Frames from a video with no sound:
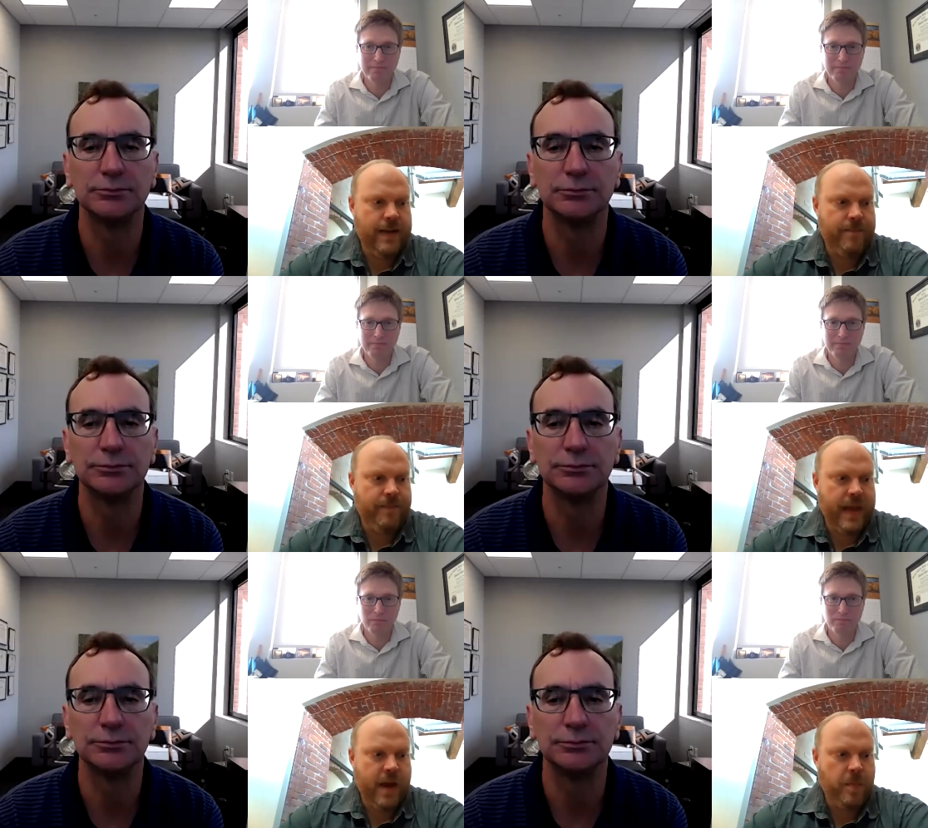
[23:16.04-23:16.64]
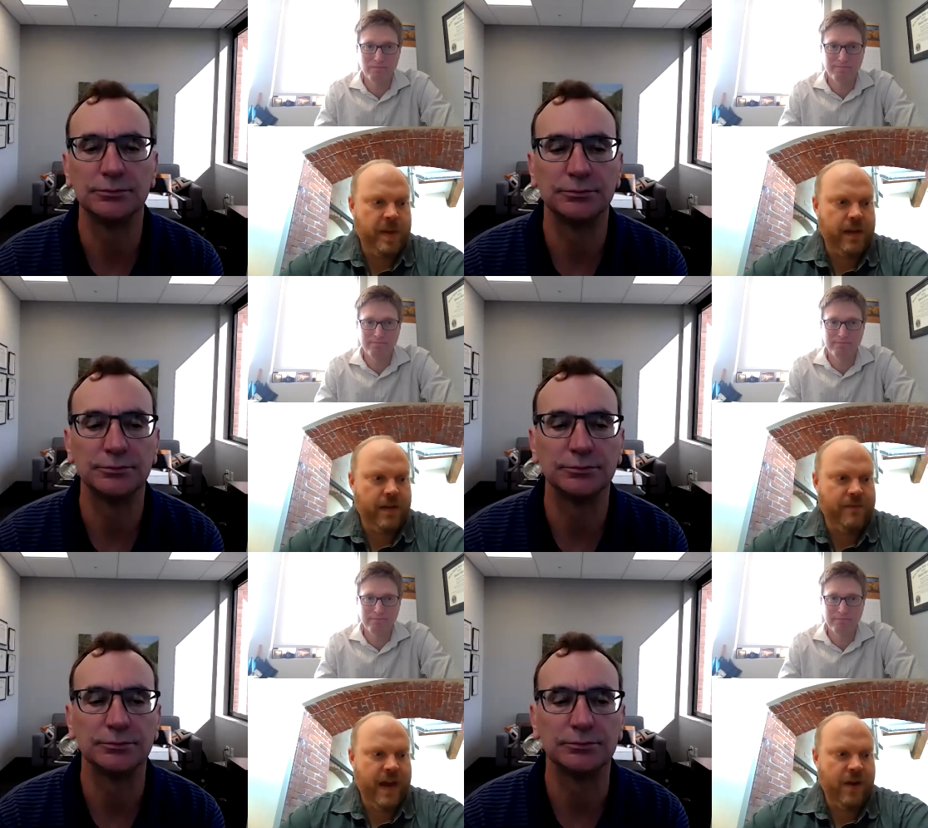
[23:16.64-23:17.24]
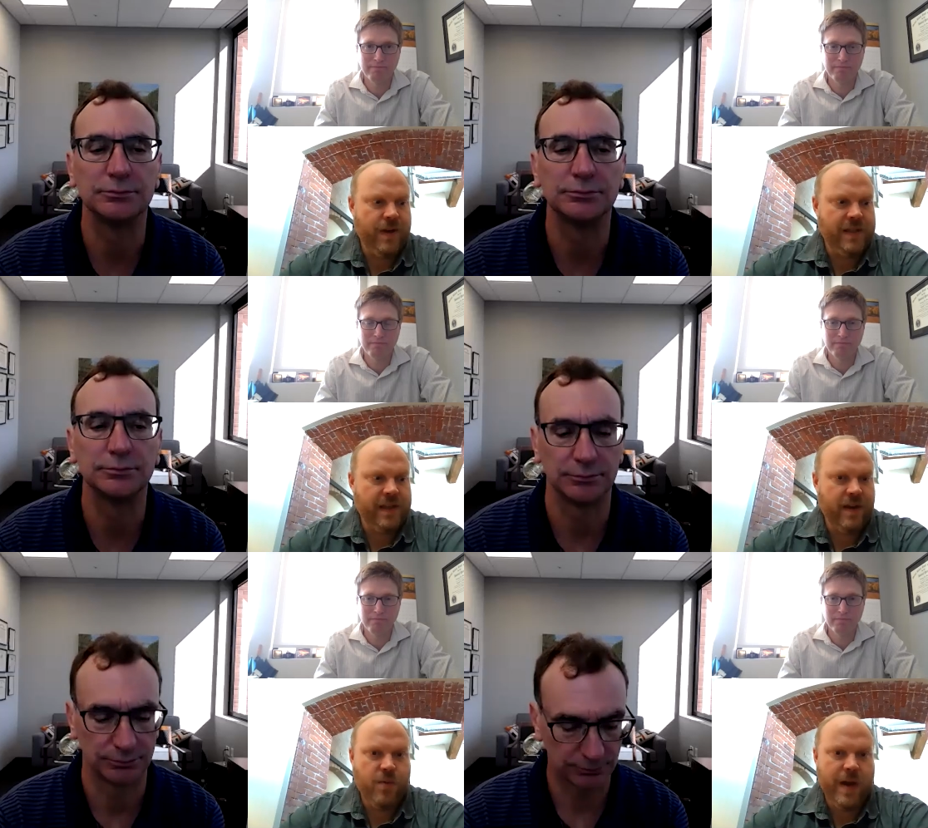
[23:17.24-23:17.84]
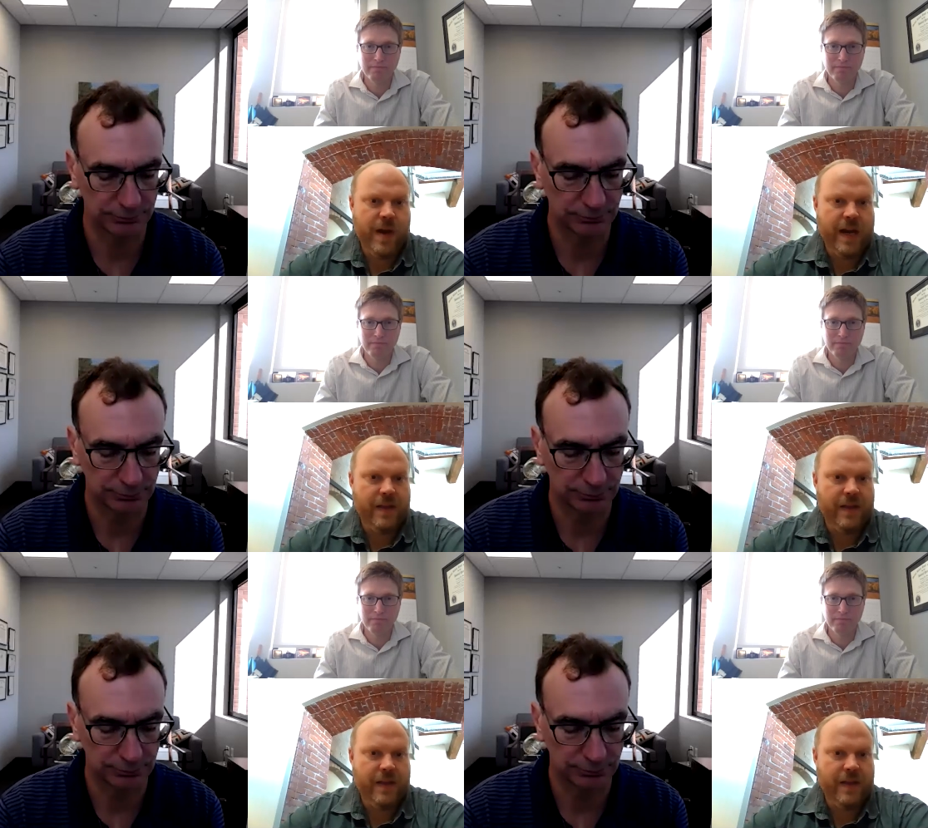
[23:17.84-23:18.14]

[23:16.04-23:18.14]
Speaker 1: um, helping veterans in a way